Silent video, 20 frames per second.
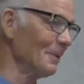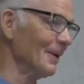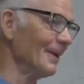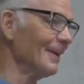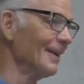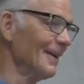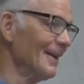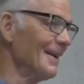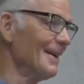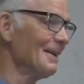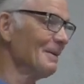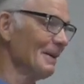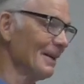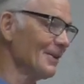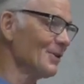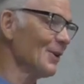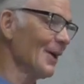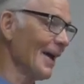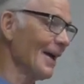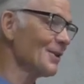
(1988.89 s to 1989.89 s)
But
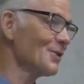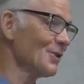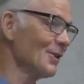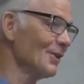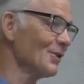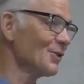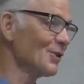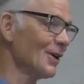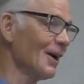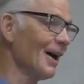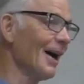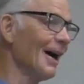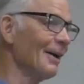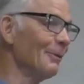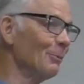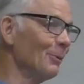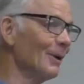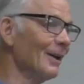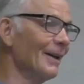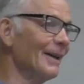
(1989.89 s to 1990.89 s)
in essence,
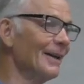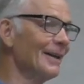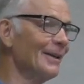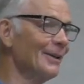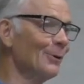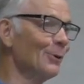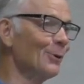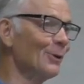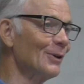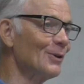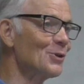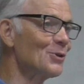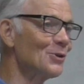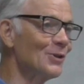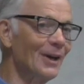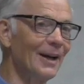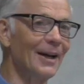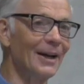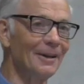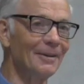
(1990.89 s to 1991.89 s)
God really killed his
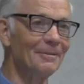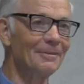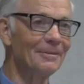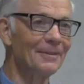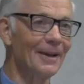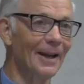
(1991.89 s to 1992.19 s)
son.